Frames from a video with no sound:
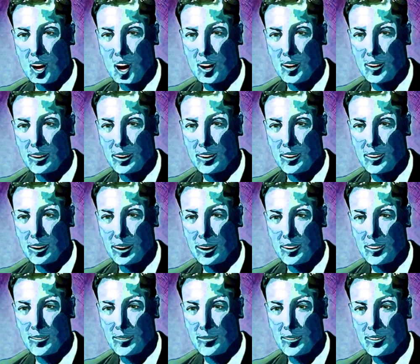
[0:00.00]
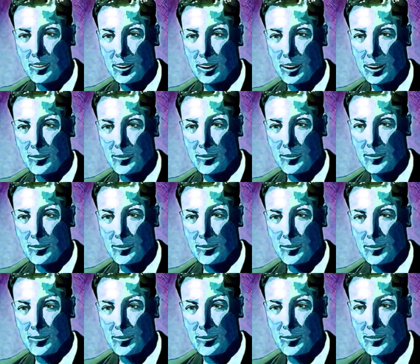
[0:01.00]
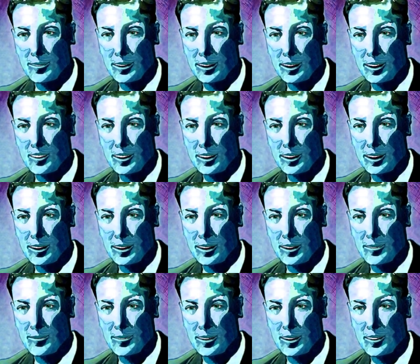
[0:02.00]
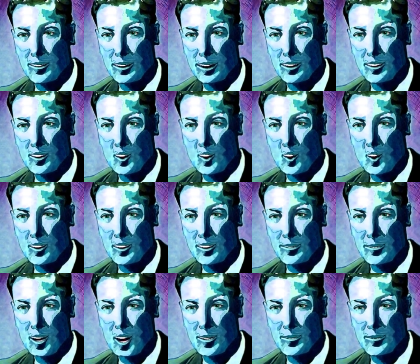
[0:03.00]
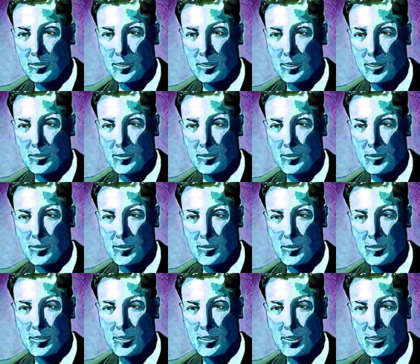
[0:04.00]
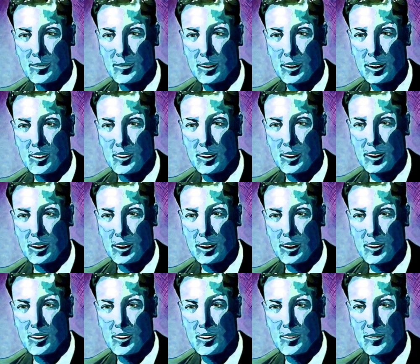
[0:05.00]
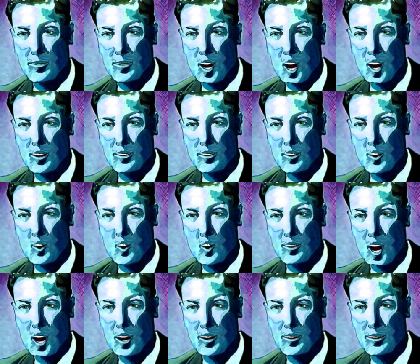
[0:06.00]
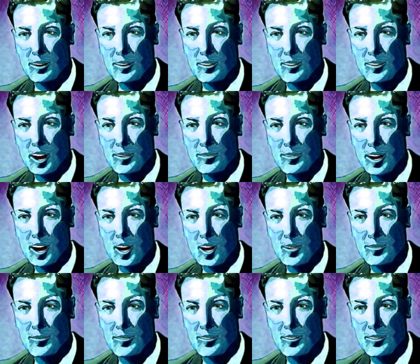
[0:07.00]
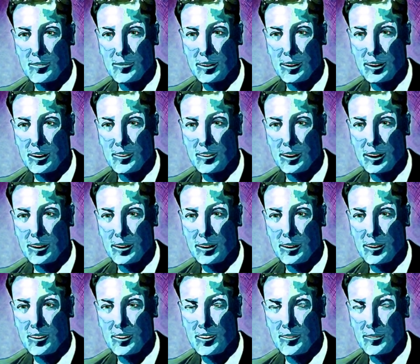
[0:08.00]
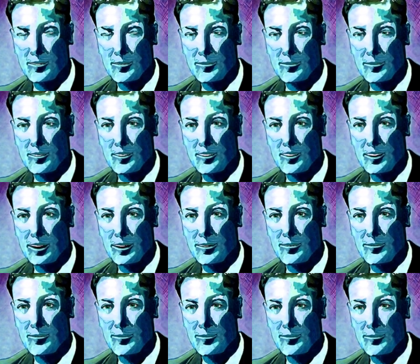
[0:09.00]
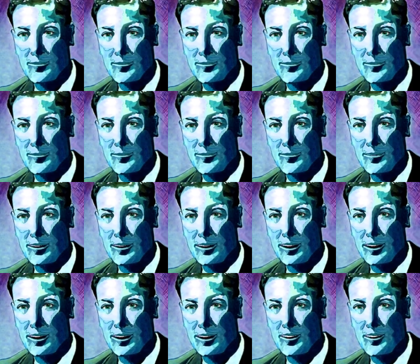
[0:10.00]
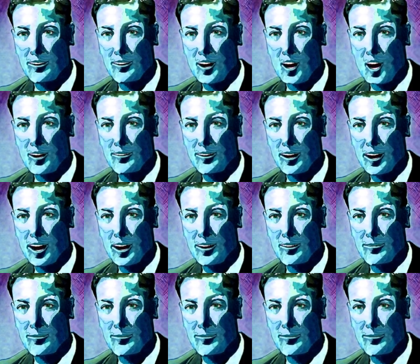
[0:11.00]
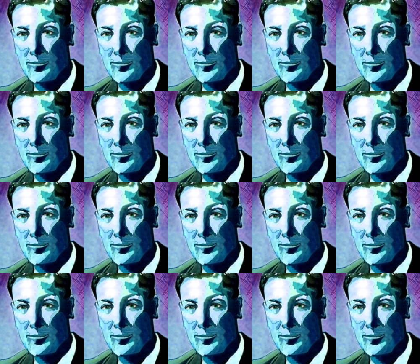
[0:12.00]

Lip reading: broke into numberless little pieces, and then it reassembled itself. As it reassembled itself, it was not into a quartz, but into a man, seated in the lotus posture.